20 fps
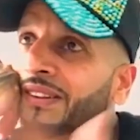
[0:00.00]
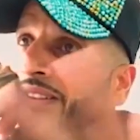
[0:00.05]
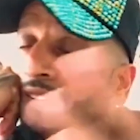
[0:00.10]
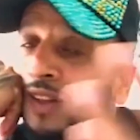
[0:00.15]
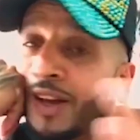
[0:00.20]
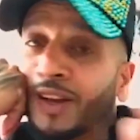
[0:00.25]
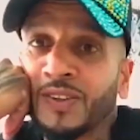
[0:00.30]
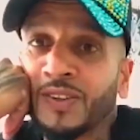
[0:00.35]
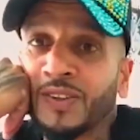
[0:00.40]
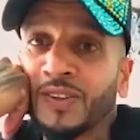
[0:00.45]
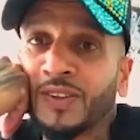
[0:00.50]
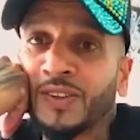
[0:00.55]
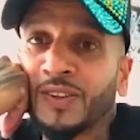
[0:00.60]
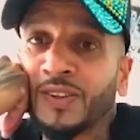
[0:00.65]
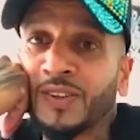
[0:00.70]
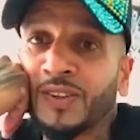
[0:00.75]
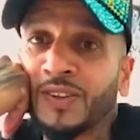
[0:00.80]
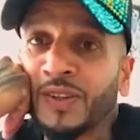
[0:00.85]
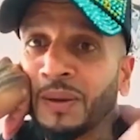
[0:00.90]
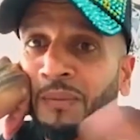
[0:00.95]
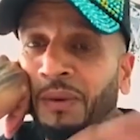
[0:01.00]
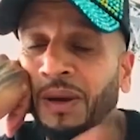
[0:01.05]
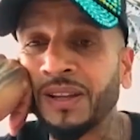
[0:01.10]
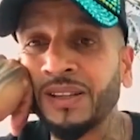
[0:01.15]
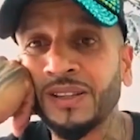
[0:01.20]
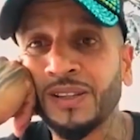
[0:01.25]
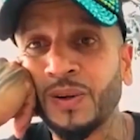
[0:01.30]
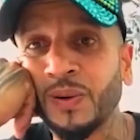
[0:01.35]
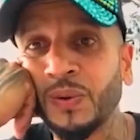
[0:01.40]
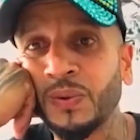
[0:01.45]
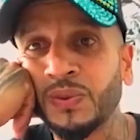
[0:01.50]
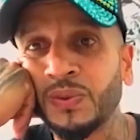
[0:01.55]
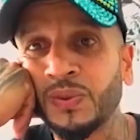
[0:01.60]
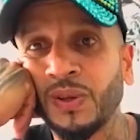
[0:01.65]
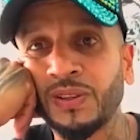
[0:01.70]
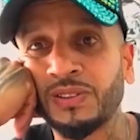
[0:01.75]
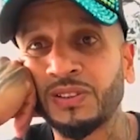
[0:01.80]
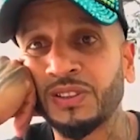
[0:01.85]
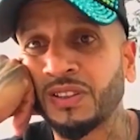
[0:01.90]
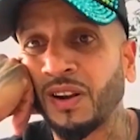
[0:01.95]
That's it, man. I
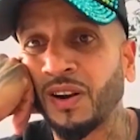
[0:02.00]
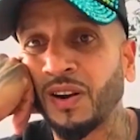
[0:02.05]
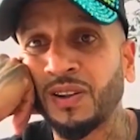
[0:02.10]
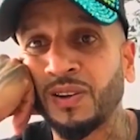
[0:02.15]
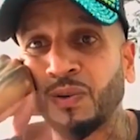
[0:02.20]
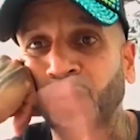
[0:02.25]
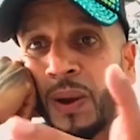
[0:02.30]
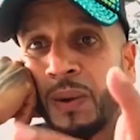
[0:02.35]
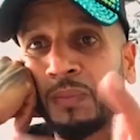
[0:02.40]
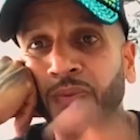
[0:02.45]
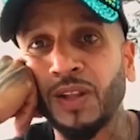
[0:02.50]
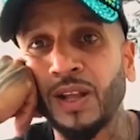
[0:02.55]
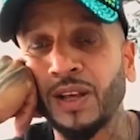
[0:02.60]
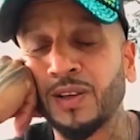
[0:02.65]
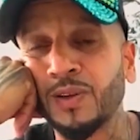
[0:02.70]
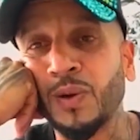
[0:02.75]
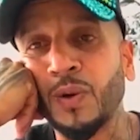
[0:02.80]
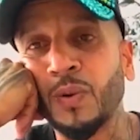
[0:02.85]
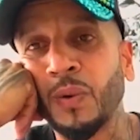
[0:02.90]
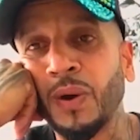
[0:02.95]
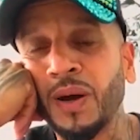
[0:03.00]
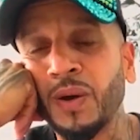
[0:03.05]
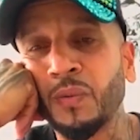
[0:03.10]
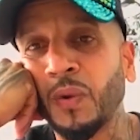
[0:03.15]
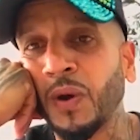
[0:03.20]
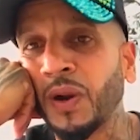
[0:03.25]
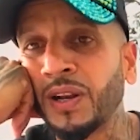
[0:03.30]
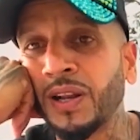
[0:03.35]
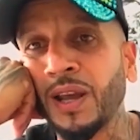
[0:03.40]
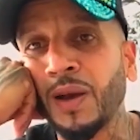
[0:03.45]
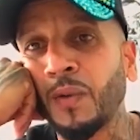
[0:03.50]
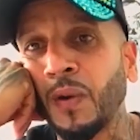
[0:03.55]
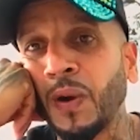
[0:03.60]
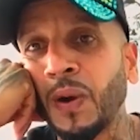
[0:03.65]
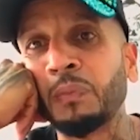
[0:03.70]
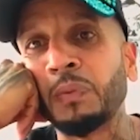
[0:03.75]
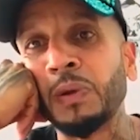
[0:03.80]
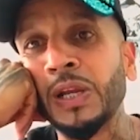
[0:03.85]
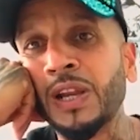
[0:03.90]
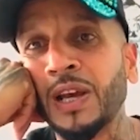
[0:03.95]
just kind of dreamt like, what? One day I want to
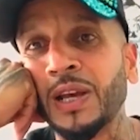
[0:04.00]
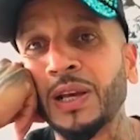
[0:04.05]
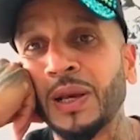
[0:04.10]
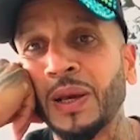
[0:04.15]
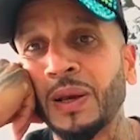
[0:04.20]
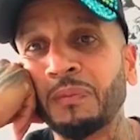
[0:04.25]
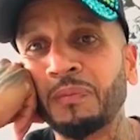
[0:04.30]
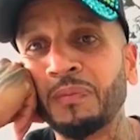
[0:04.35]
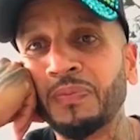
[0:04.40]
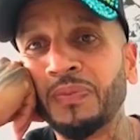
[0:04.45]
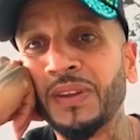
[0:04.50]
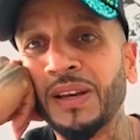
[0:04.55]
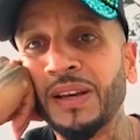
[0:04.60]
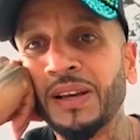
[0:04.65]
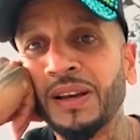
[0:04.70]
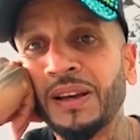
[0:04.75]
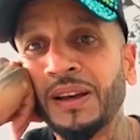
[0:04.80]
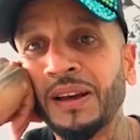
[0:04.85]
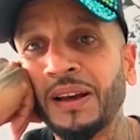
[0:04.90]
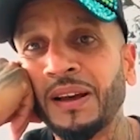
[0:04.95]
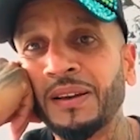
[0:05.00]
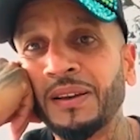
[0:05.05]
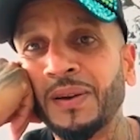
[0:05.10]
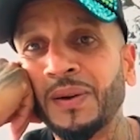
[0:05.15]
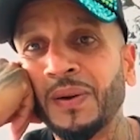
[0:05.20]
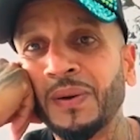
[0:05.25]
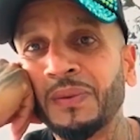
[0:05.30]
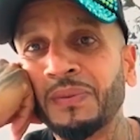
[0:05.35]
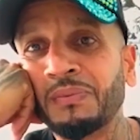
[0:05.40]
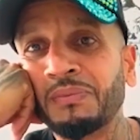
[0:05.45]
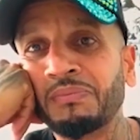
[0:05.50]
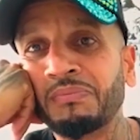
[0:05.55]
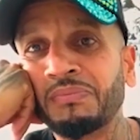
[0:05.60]
be like him.